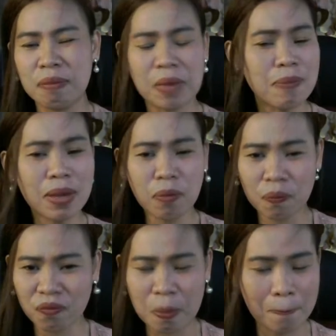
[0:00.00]
maybe
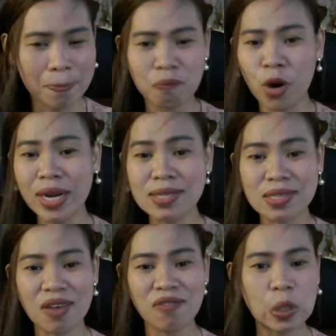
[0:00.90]
more than
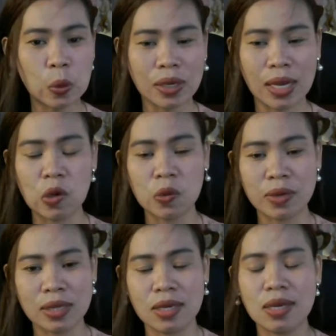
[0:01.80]
7 o'clock
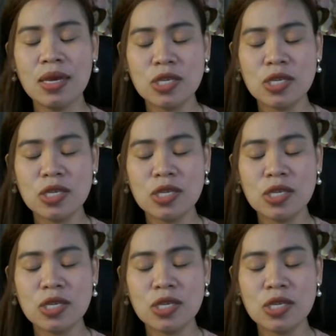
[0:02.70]
already.